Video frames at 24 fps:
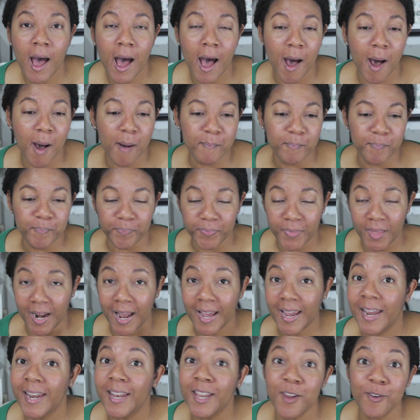that
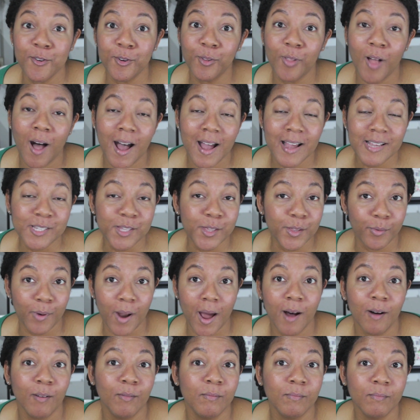I can utilize
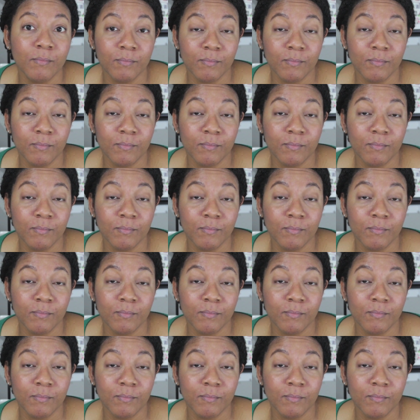throughout